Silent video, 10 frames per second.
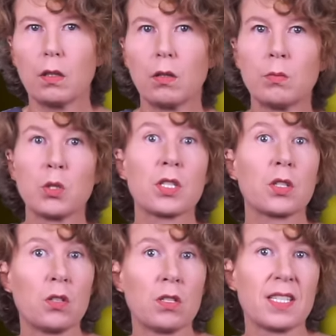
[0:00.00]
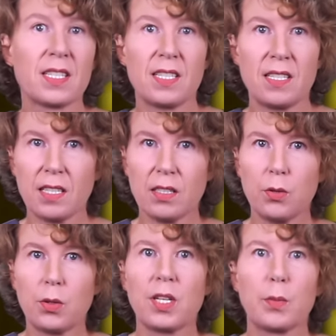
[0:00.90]
Almost all existing
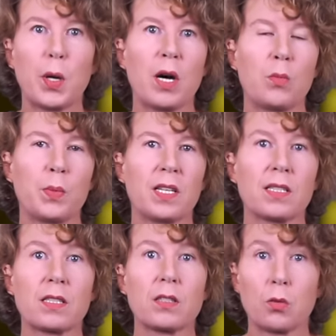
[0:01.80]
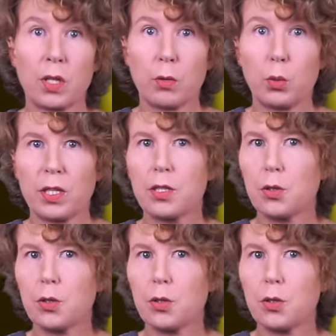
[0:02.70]
nuclear power plants run with